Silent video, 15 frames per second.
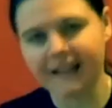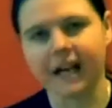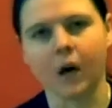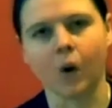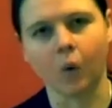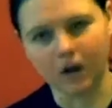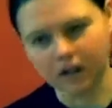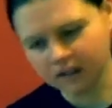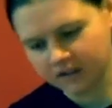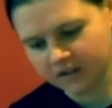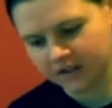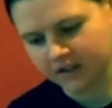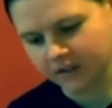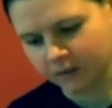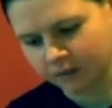
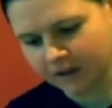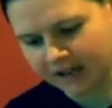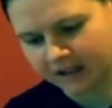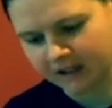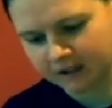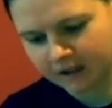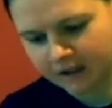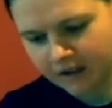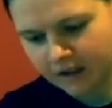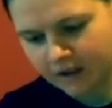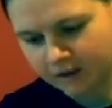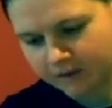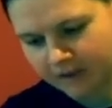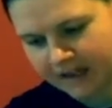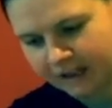quality as well
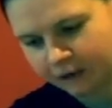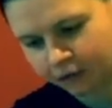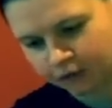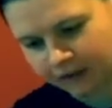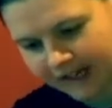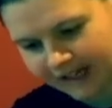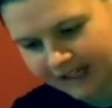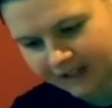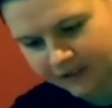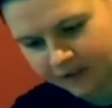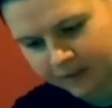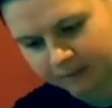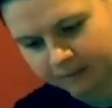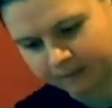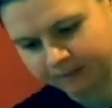of the actual
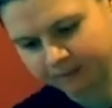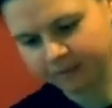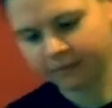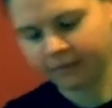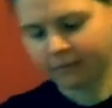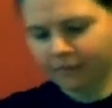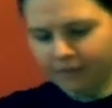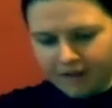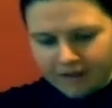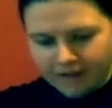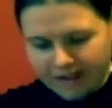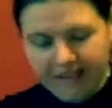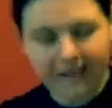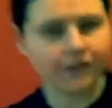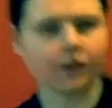item
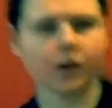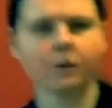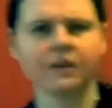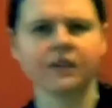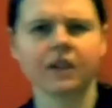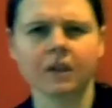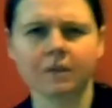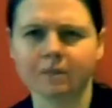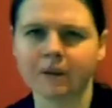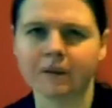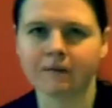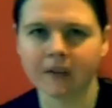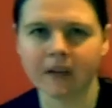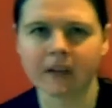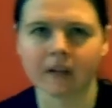is always going to be
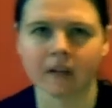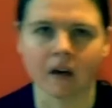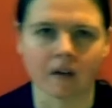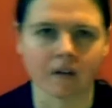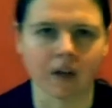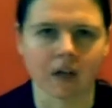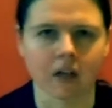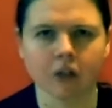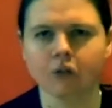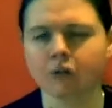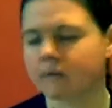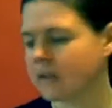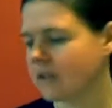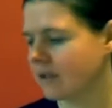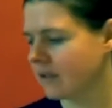thicker on the
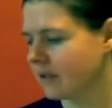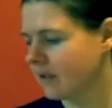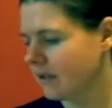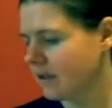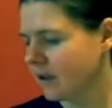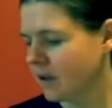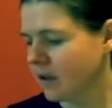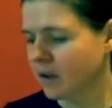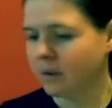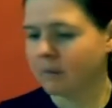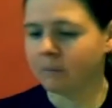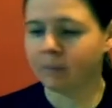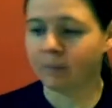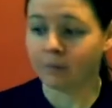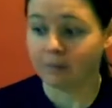clothing
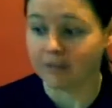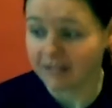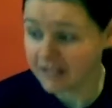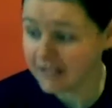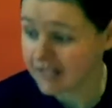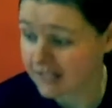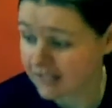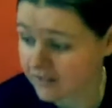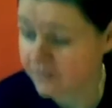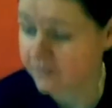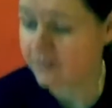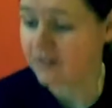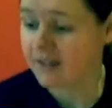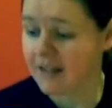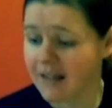but with
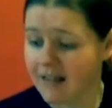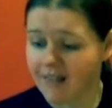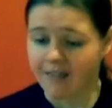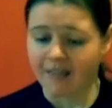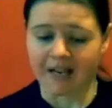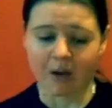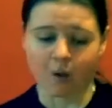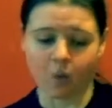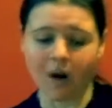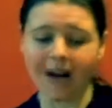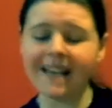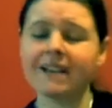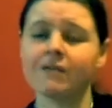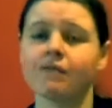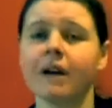these, they're
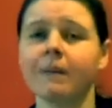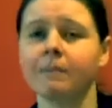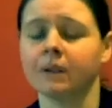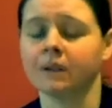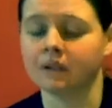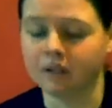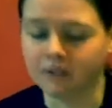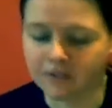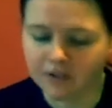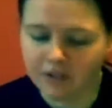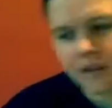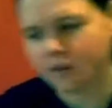quite replicas. This